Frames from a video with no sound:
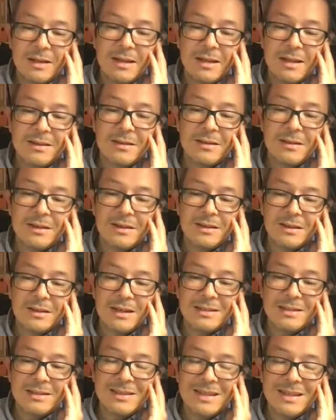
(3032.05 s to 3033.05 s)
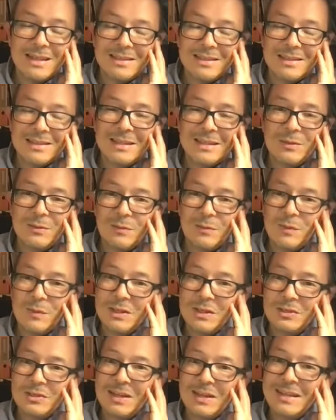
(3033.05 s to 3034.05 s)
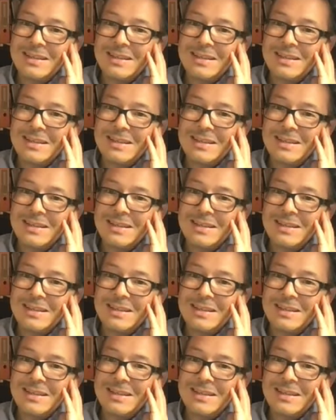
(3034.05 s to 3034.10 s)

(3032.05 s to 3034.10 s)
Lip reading: and you get things finished.